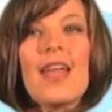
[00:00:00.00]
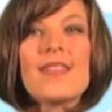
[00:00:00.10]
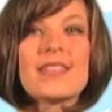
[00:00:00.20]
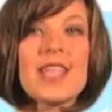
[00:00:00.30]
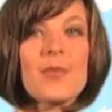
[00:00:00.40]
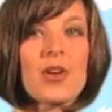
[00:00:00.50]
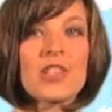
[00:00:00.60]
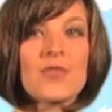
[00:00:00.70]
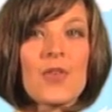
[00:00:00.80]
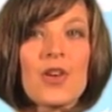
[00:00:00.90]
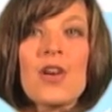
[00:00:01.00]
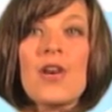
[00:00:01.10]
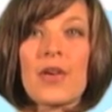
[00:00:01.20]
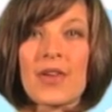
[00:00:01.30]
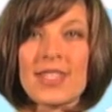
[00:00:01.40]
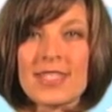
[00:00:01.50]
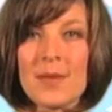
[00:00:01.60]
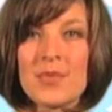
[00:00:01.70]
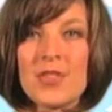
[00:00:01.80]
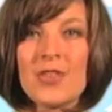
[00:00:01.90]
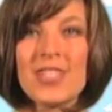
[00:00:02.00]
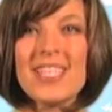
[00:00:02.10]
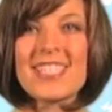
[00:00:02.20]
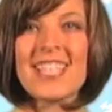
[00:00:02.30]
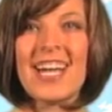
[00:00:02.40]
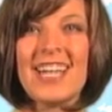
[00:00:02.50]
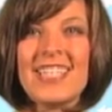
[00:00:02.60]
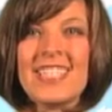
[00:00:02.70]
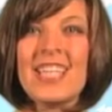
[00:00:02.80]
The same works for recepcionista.